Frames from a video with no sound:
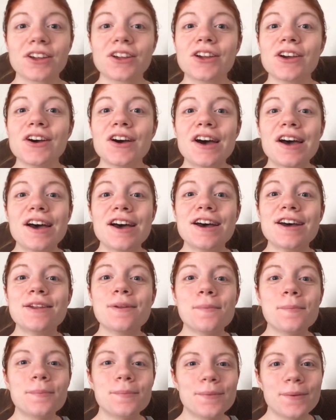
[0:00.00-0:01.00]

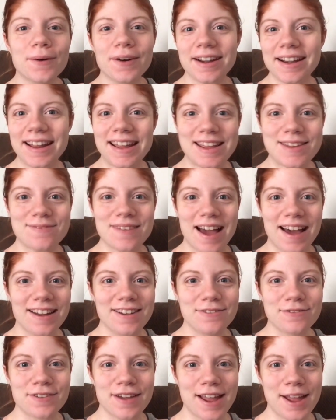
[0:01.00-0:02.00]
Good morning,
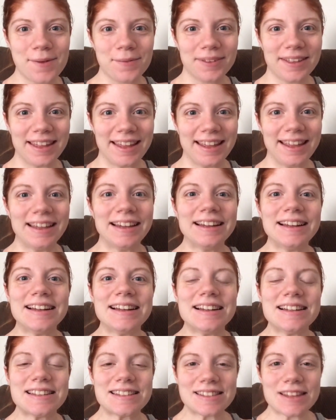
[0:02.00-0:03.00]
Mountain Family.
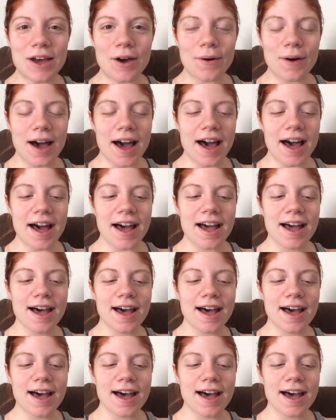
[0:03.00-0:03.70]
So, uh,